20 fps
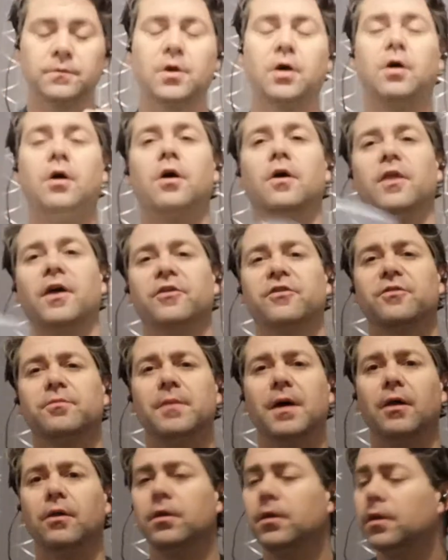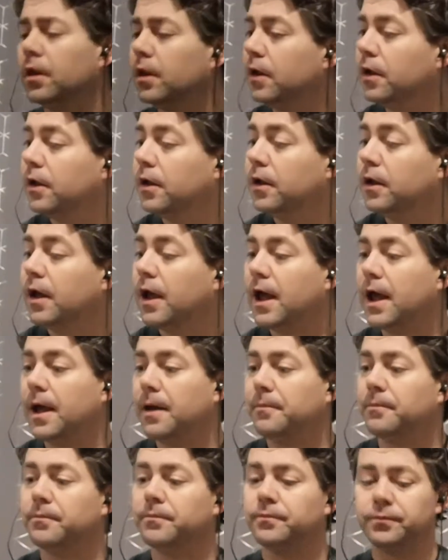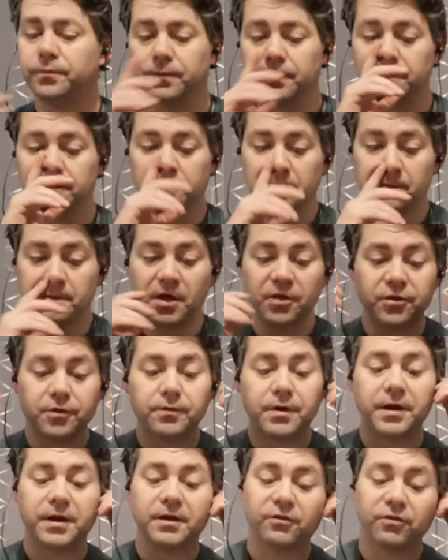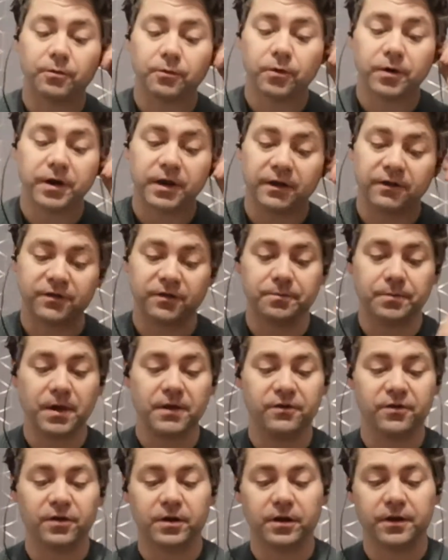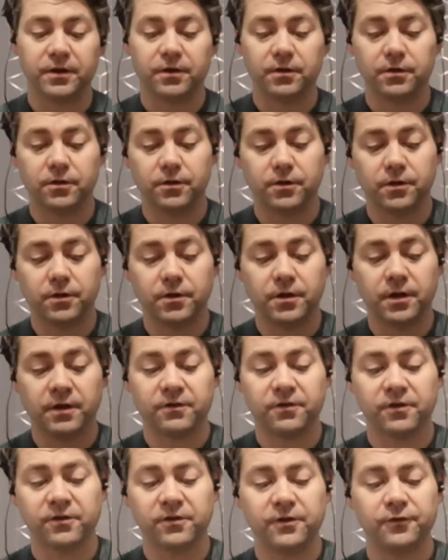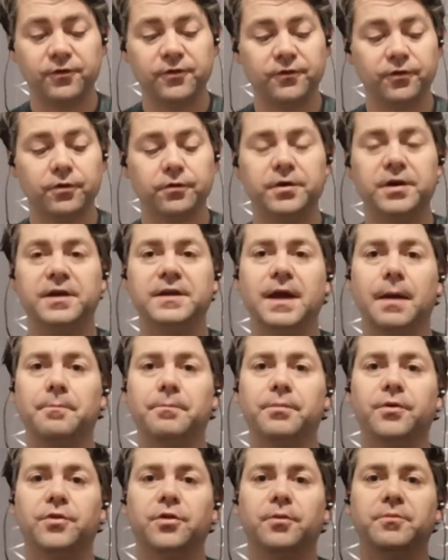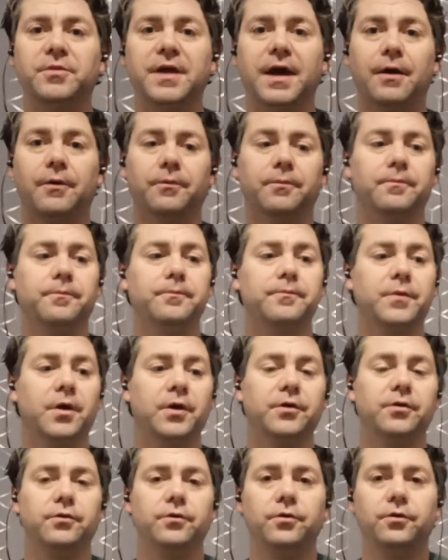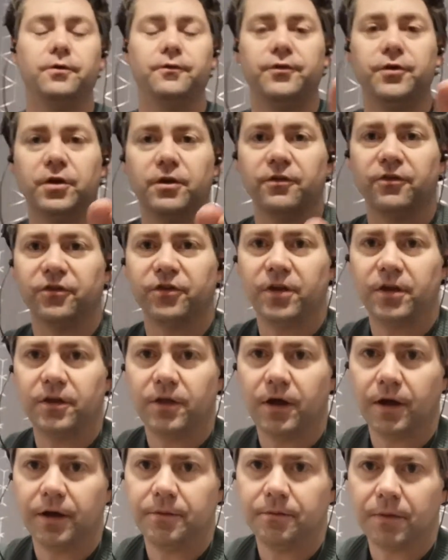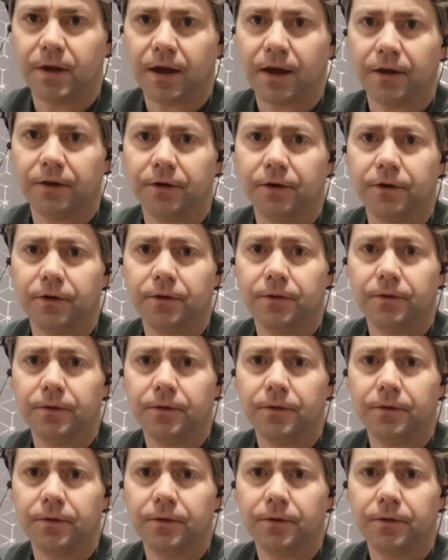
Oh, that smell. They're method ready. So what it is basically, it's as if you've already dampened them down. I don't know if you can see that in my hand.